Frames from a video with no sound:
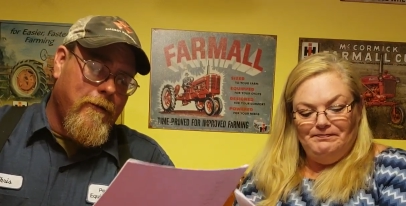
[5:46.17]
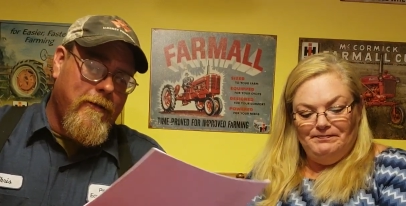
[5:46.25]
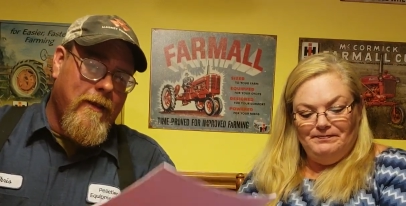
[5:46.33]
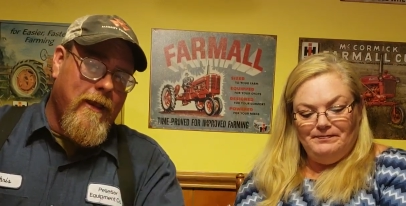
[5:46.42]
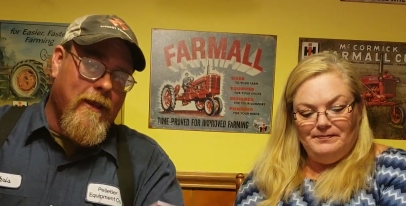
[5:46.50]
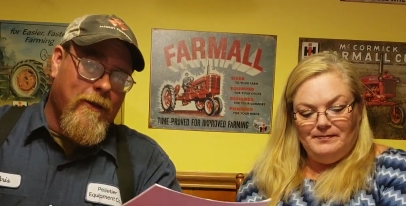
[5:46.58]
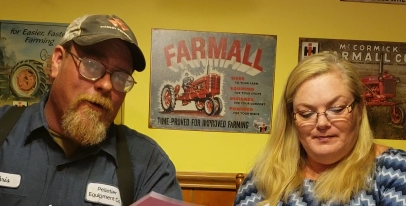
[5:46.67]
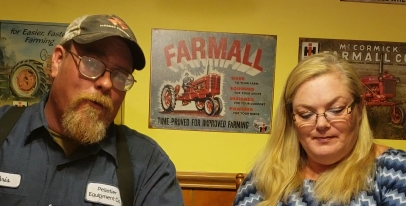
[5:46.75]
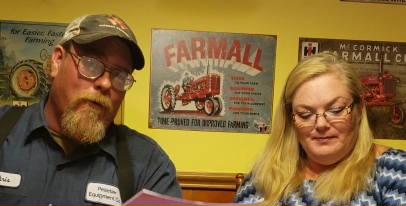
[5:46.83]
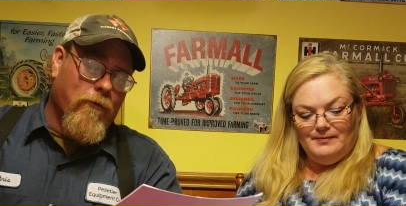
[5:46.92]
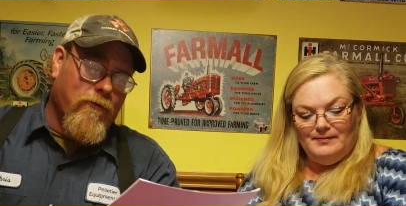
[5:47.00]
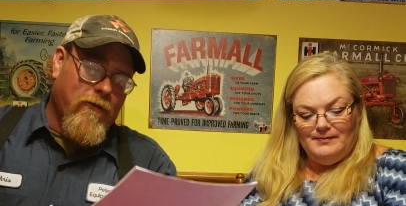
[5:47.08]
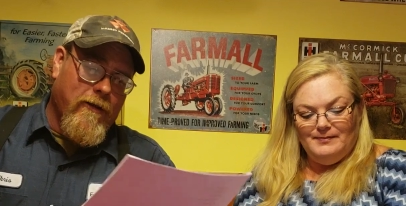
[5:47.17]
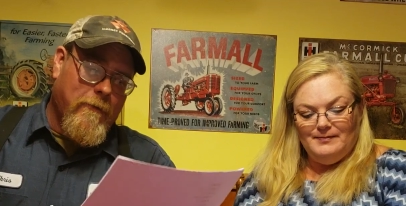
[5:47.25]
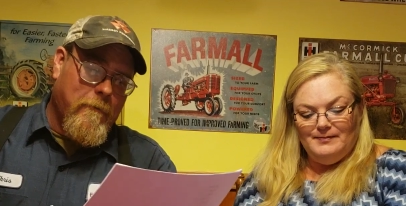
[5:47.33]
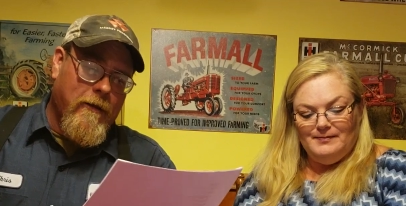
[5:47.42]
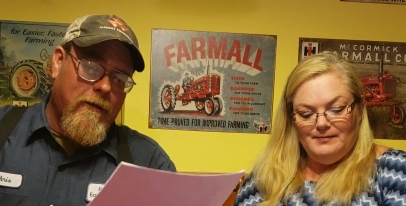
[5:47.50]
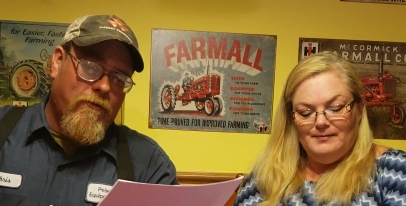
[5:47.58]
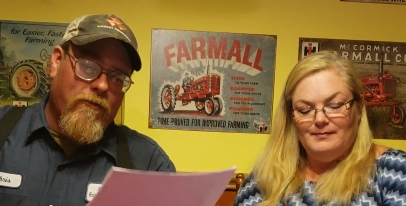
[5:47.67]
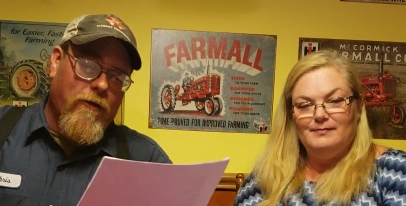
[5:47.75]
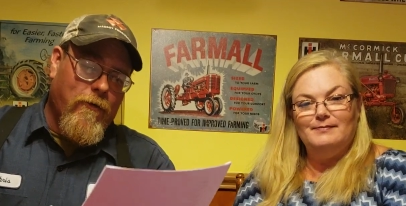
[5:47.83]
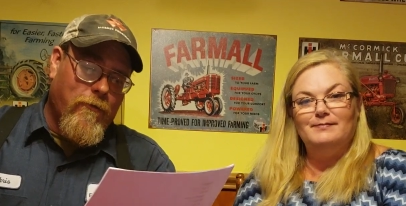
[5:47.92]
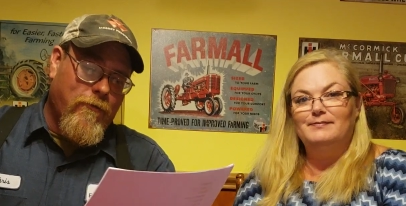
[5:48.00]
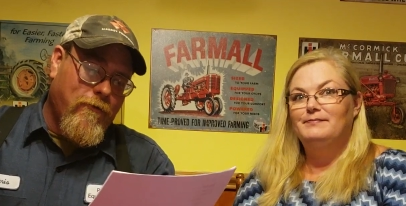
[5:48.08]
Speaker 1: dead horse and tomato
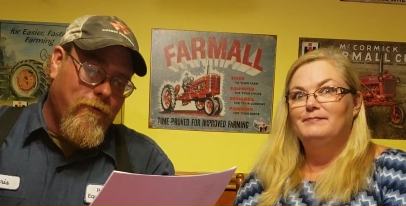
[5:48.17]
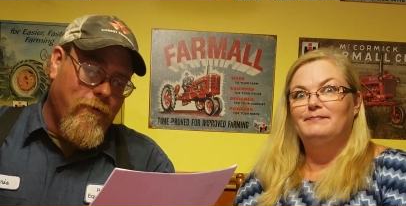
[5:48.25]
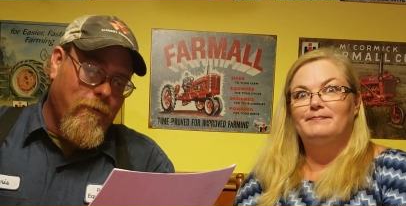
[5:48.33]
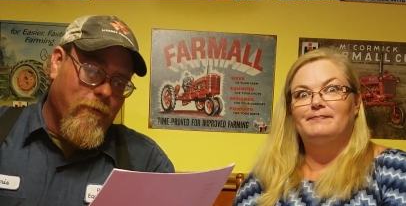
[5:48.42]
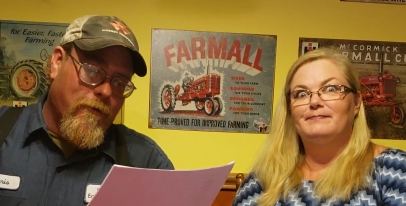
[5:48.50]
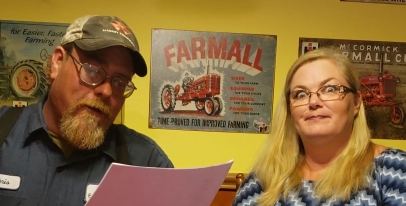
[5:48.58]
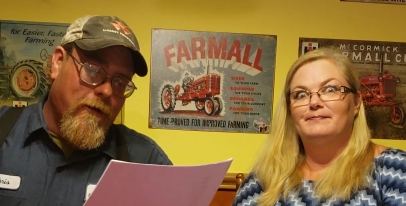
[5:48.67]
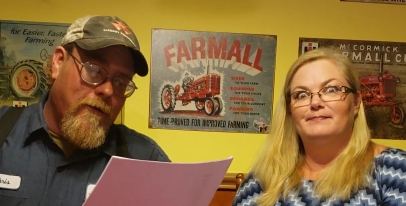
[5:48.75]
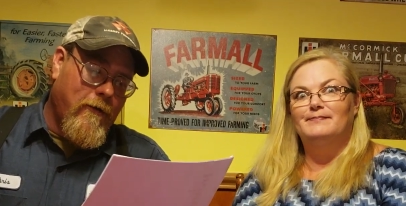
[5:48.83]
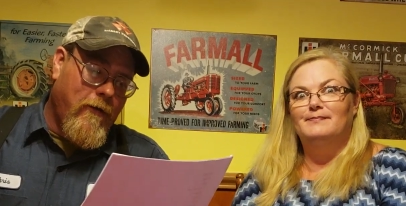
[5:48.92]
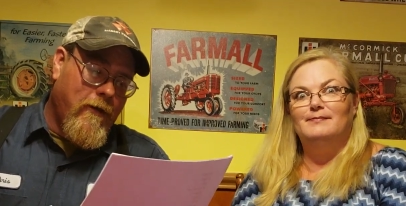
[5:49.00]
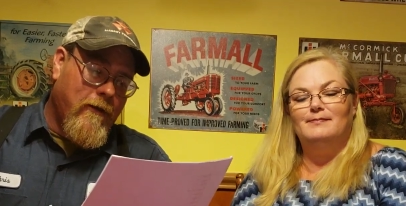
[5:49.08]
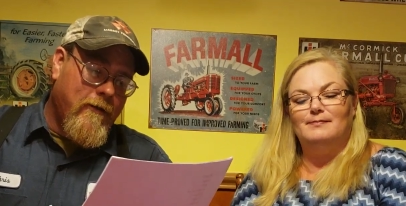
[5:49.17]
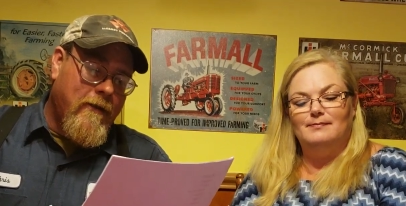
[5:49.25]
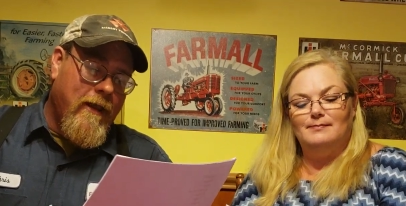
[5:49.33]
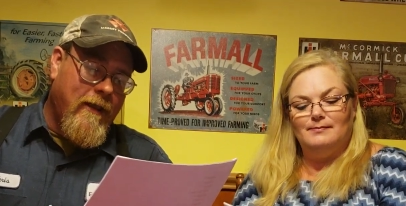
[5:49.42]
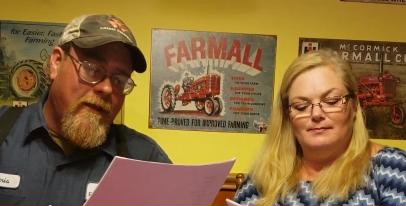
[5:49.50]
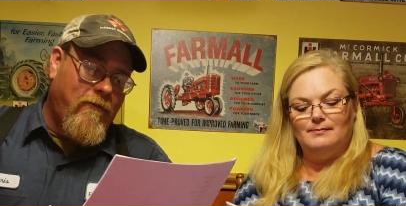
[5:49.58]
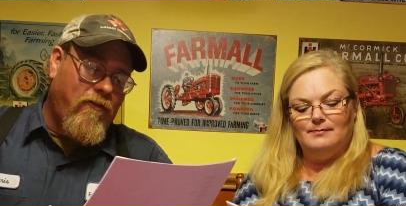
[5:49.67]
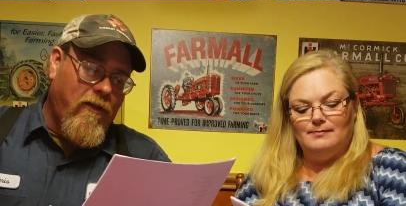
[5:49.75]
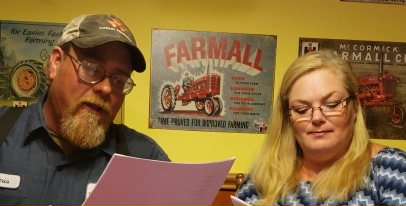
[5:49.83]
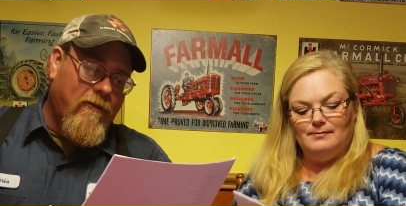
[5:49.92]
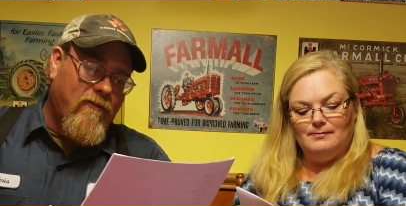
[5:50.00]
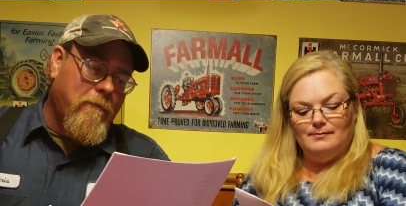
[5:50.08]
sauce to work out. Dead set.
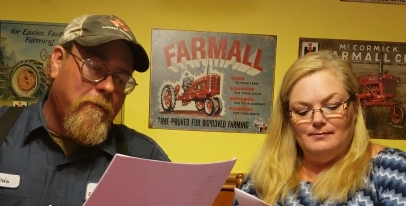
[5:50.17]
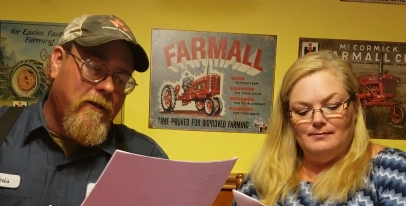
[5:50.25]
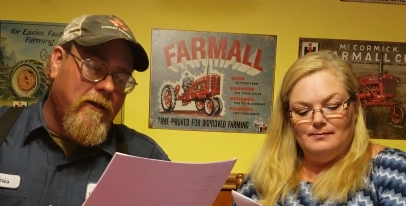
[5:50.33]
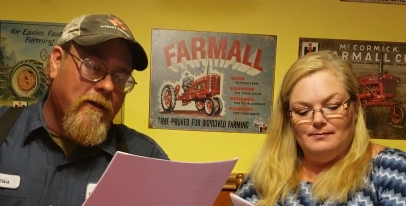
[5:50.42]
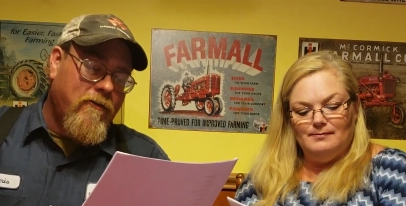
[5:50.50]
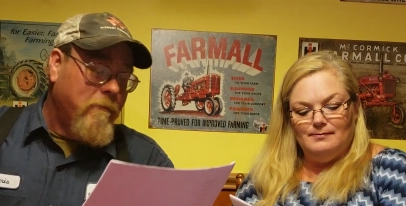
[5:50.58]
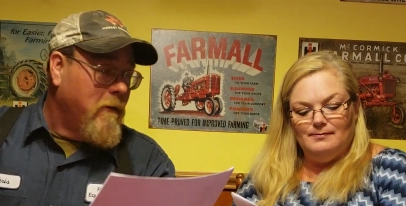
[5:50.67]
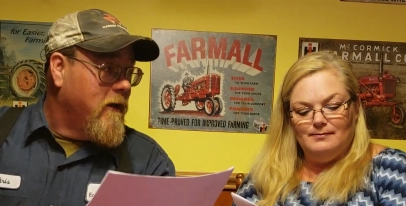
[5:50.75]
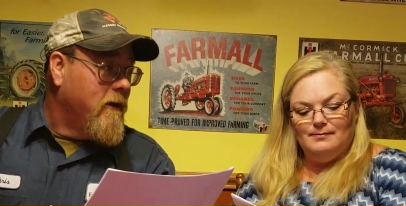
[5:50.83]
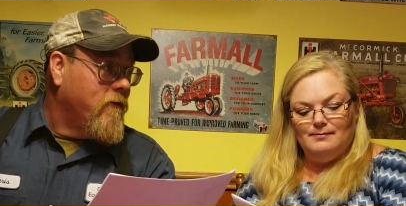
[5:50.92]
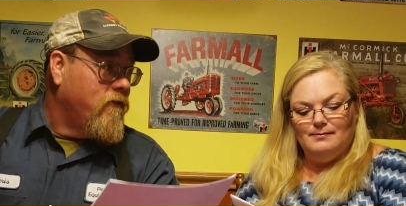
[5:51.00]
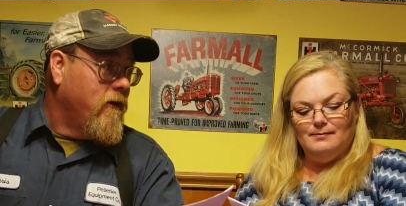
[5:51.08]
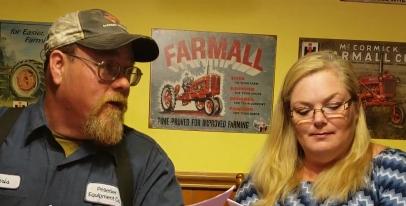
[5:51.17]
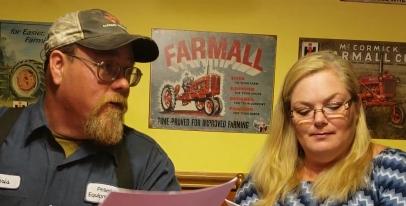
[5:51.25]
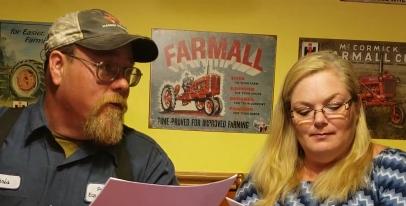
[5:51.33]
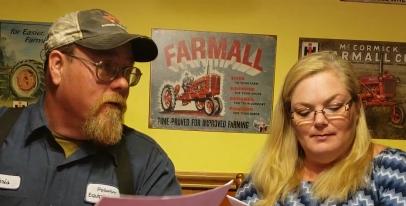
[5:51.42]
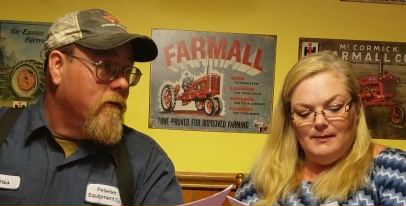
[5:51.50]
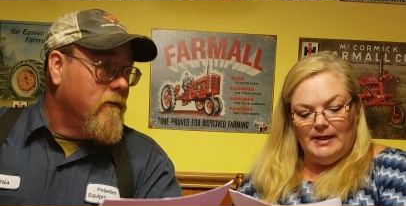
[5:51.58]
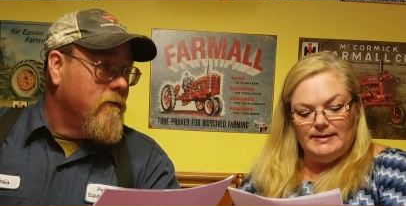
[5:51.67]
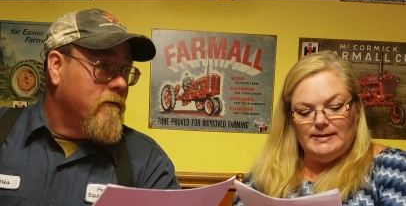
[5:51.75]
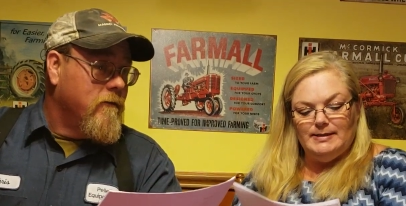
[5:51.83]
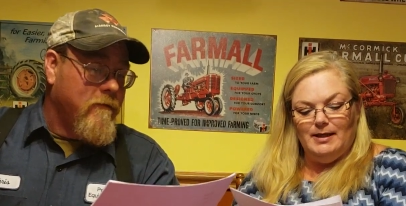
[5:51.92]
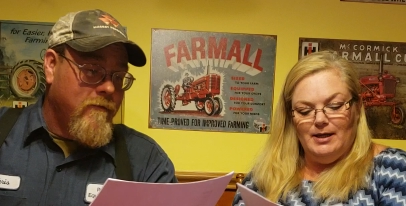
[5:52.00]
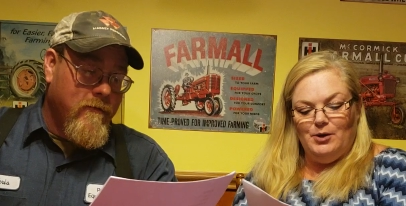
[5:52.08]
Does that mean you got your mind set to it? Yes.
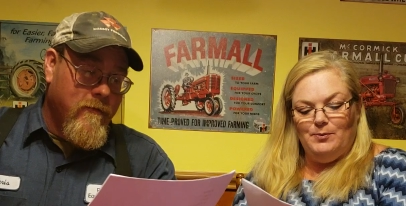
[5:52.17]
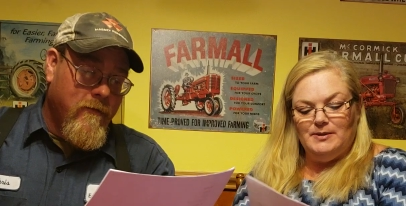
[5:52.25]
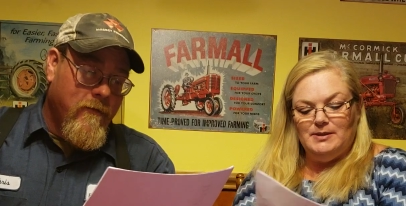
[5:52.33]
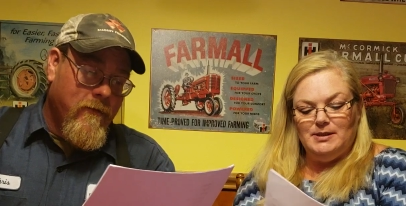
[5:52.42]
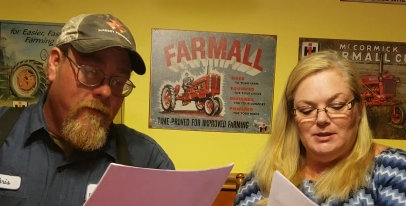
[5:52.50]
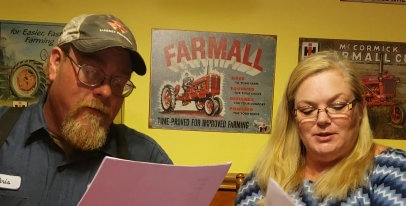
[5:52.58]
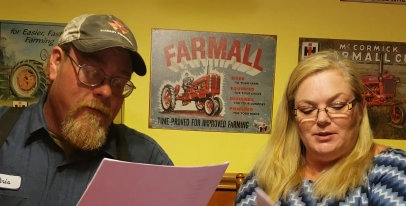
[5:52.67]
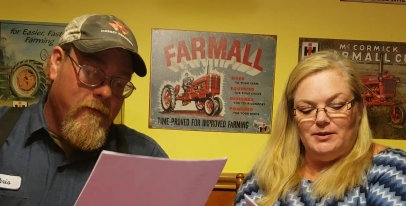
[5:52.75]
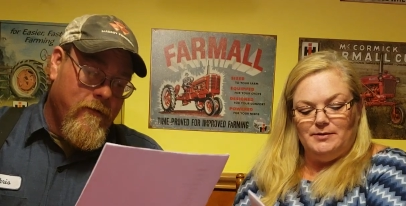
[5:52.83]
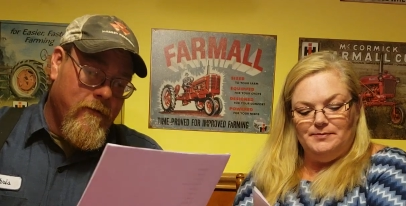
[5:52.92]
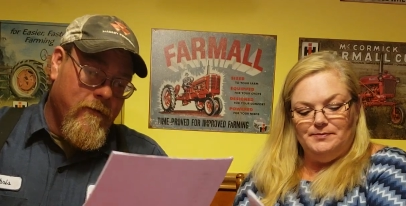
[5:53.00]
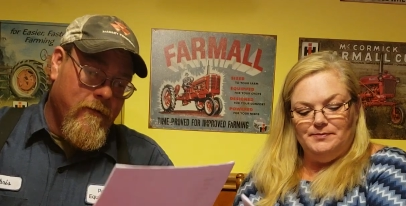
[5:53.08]
Speaker 2: 100% sure.